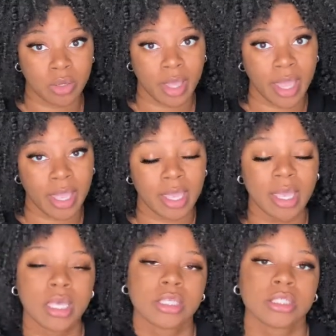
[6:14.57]
Okay,
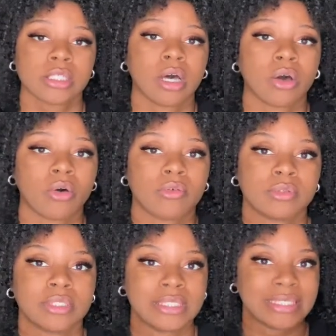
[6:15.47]
so
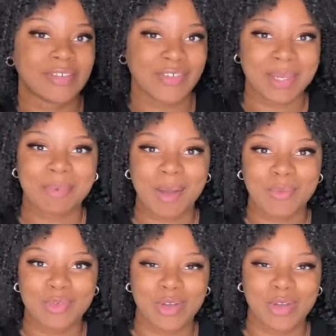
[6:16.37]
just if anyone